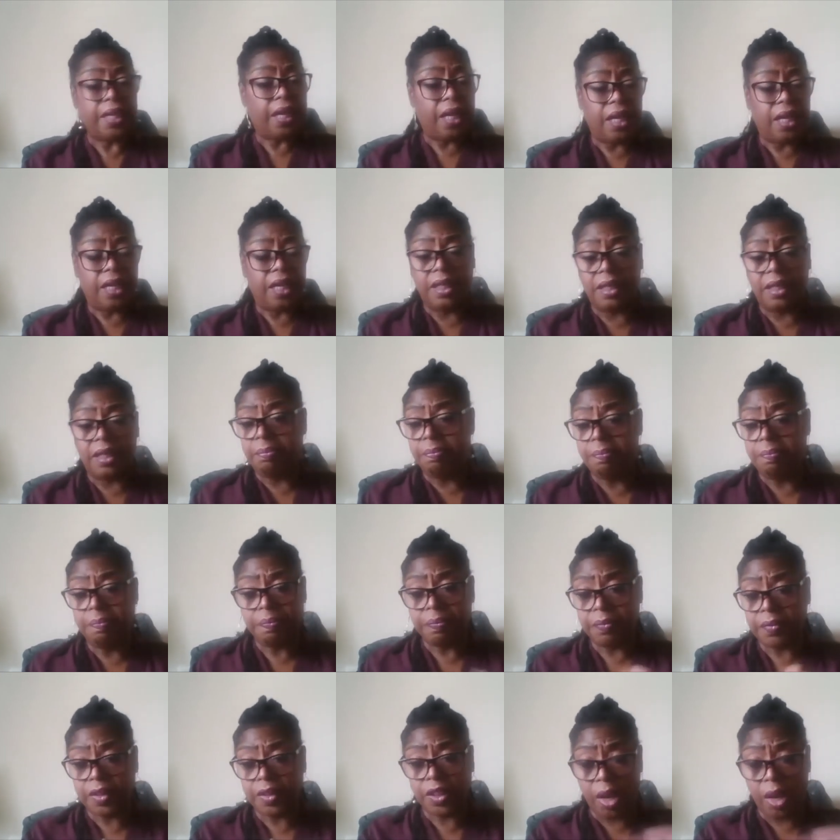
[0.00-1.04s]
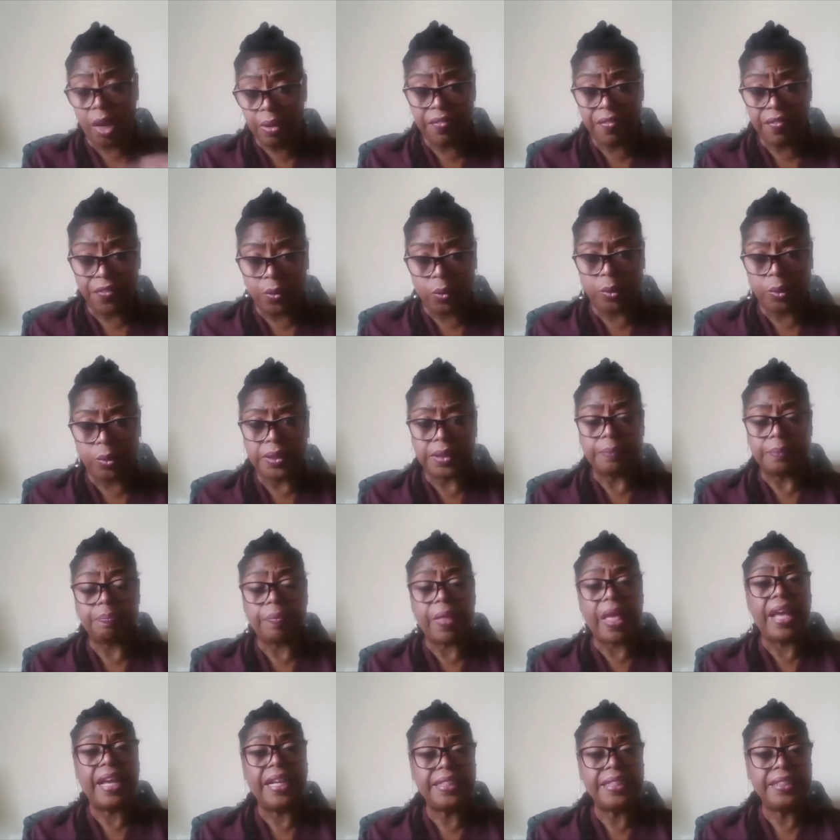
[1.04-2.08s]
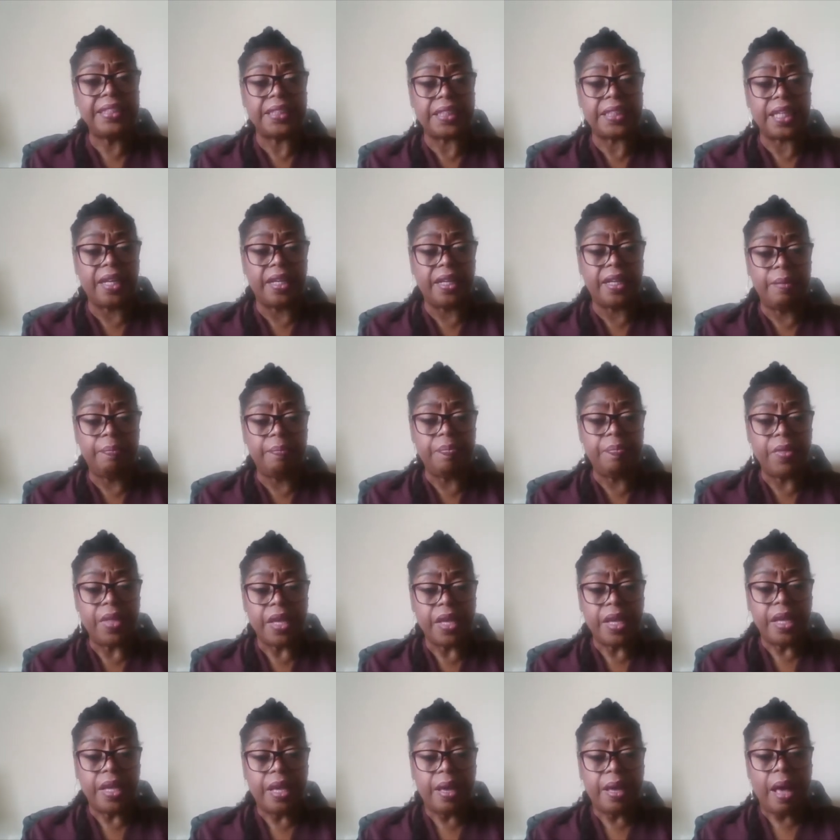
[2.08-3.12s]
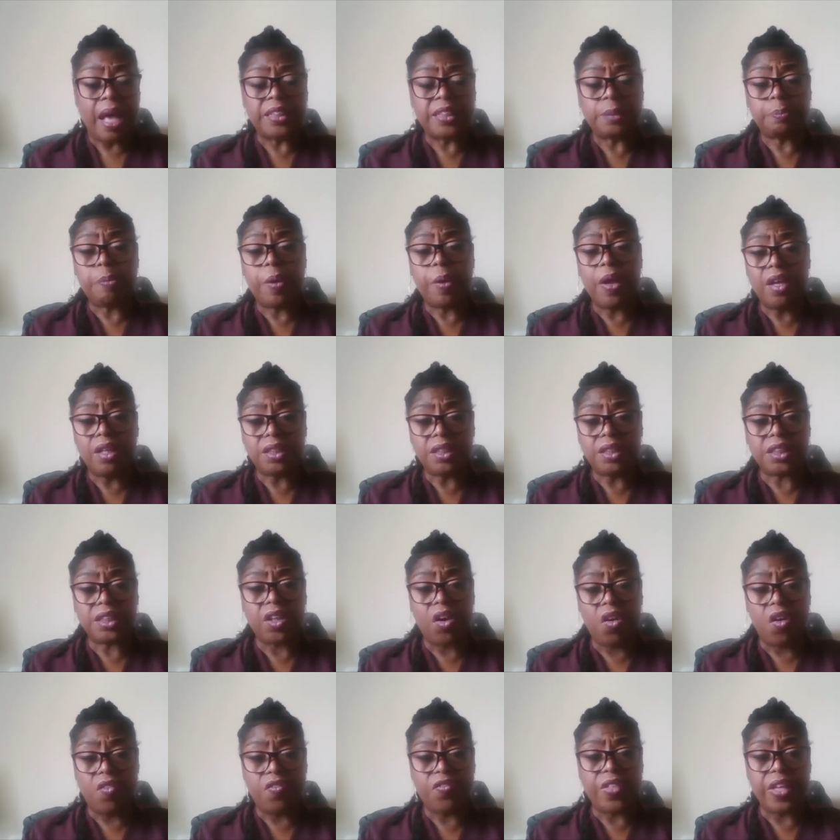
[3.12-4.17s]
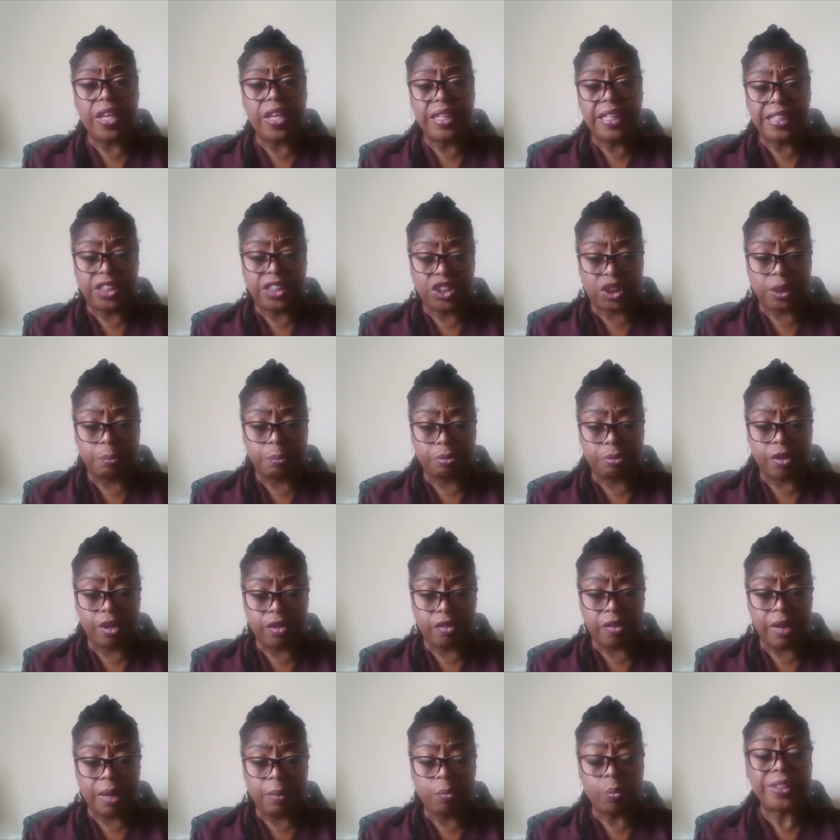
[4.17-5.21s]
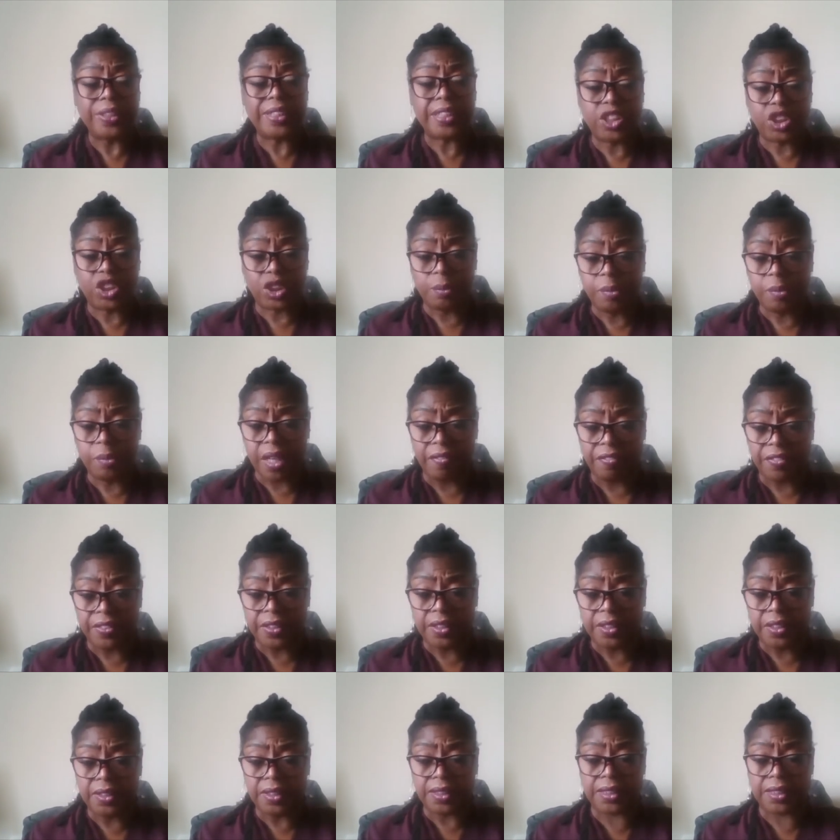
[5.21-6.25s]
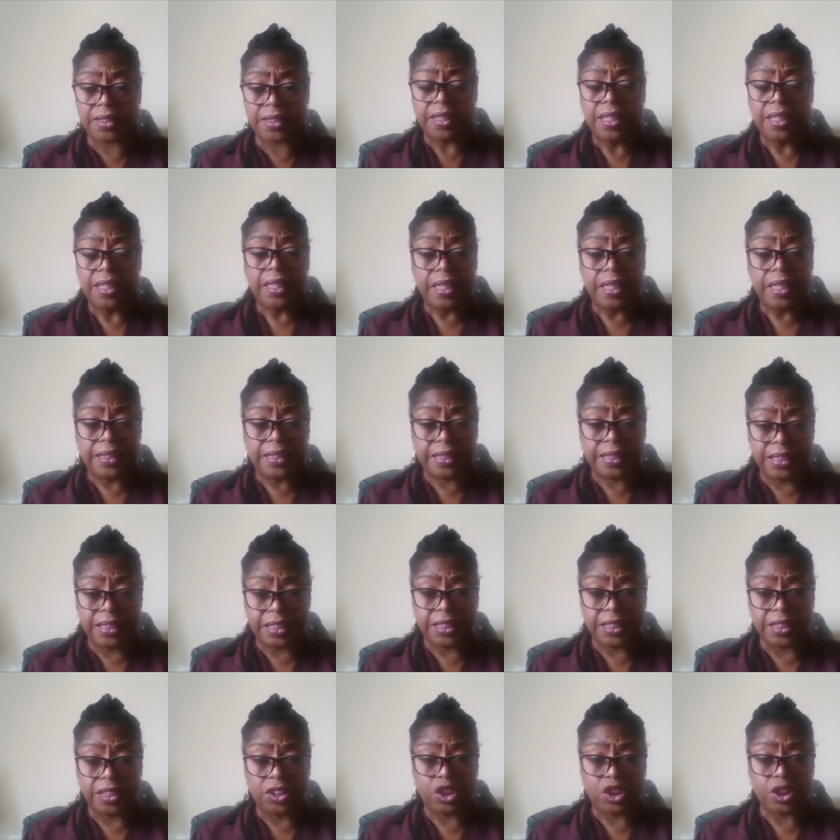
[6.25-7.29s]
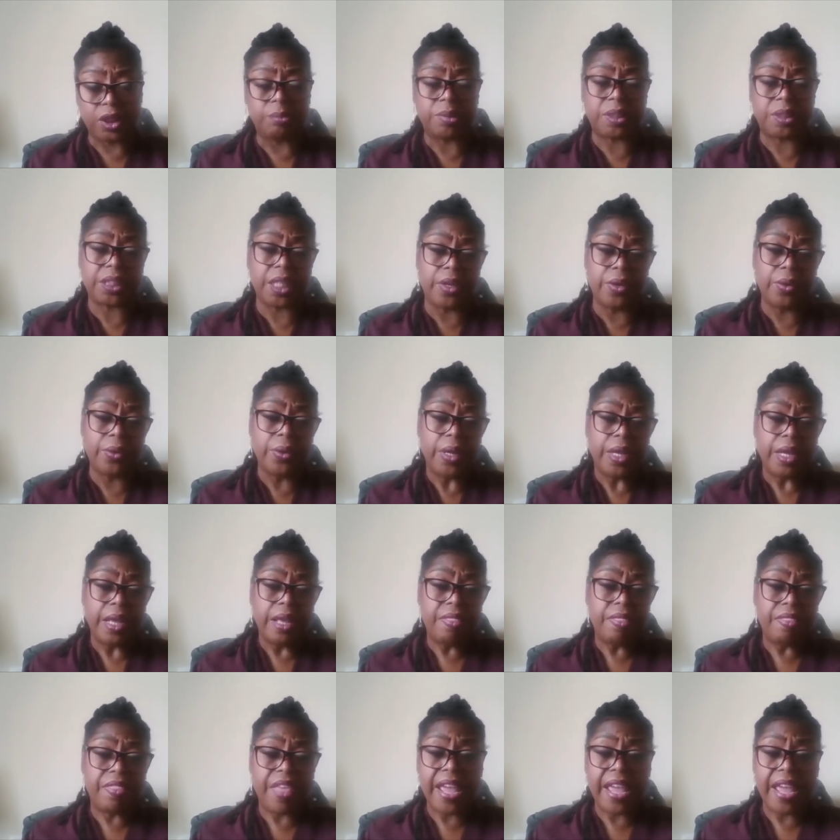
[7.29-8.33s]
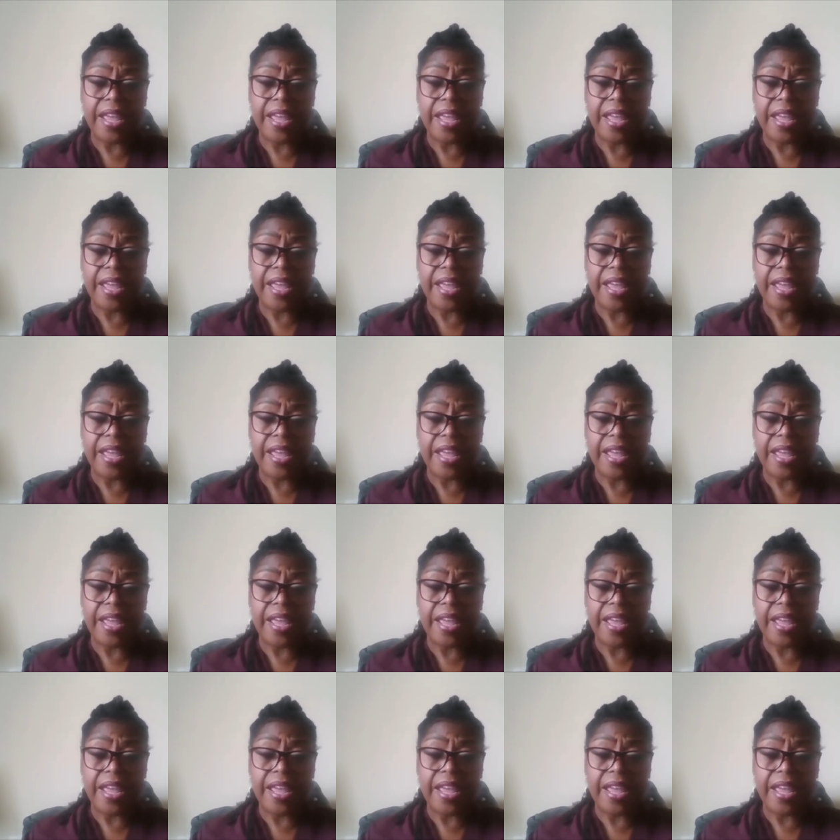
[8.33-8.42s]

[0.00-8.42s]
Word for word: um, going forward. And um, as part of their leadership program, we teach them governance and citizenship. So they